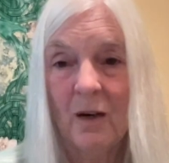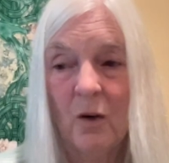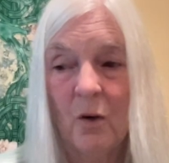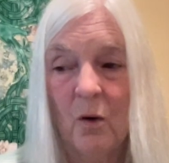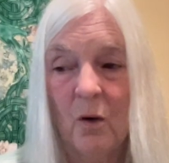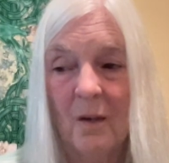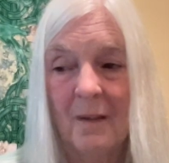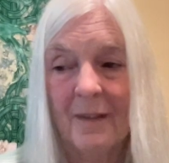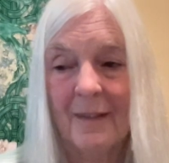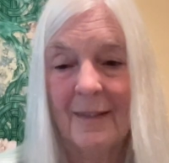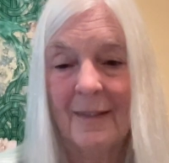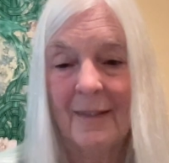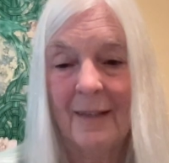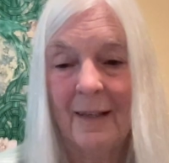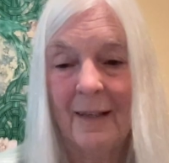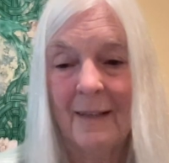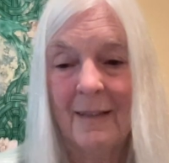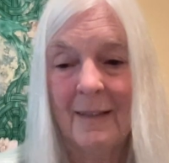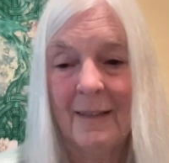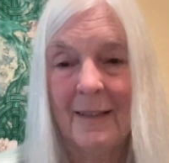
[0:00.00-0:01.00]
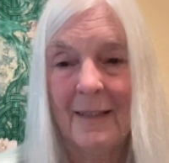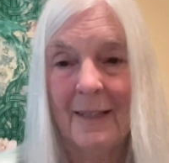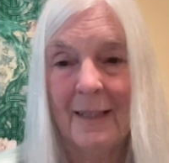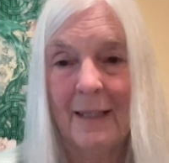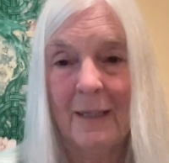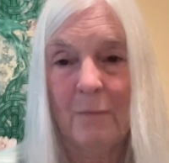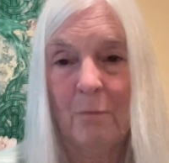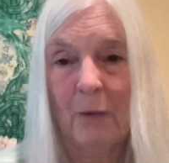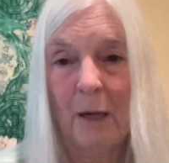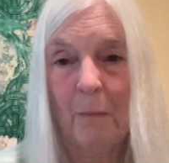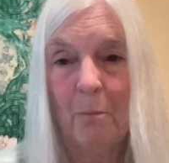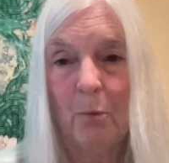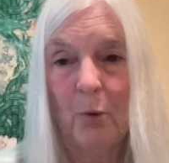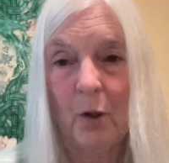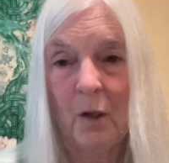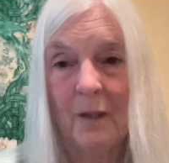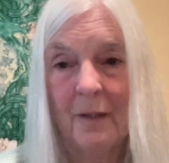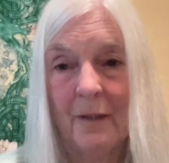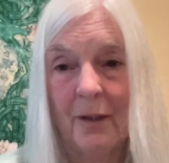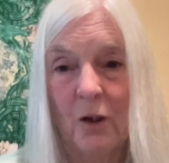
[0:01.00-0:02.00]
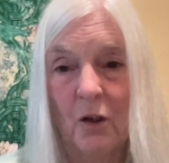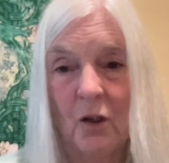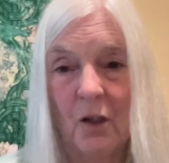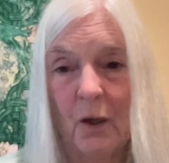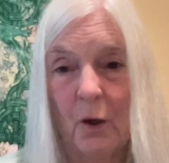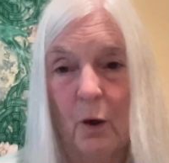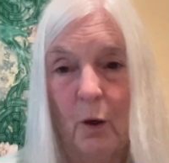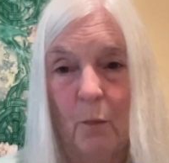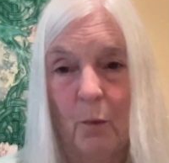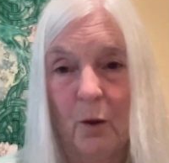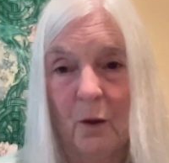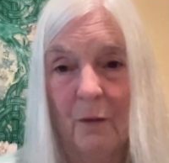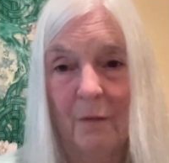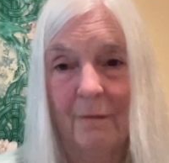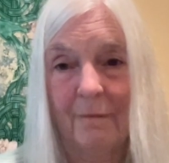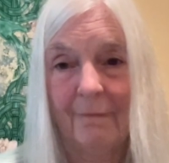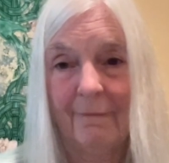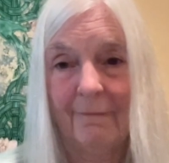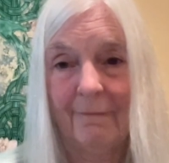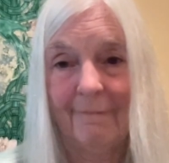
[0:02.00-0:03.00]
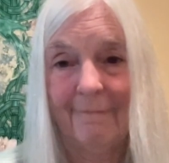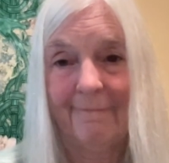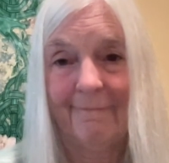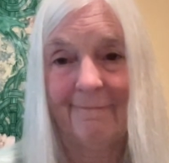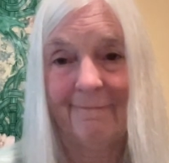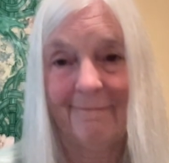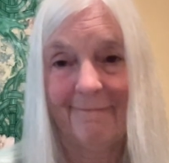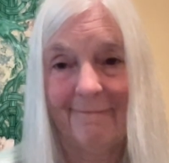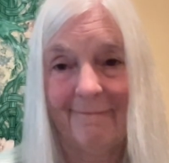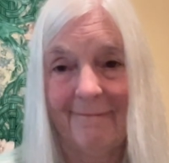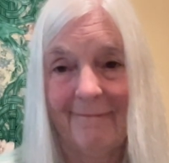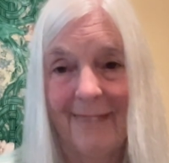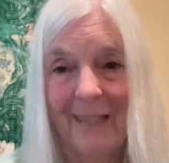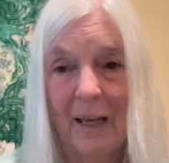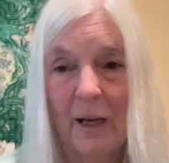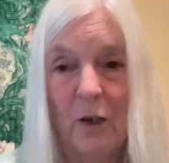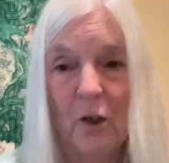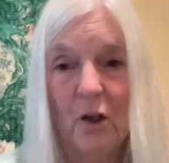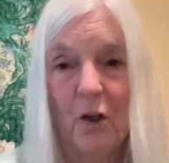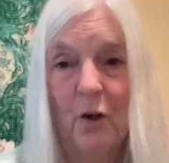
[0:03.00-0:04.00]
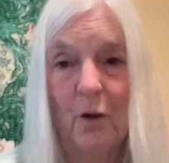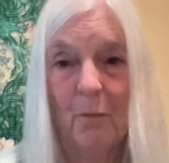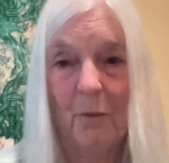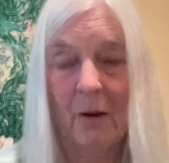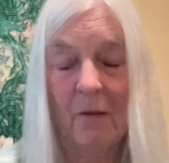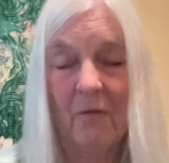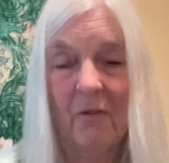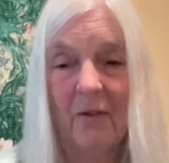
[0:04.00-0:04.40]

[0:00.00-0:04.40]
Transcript: or said that my books are terrible and it hurt my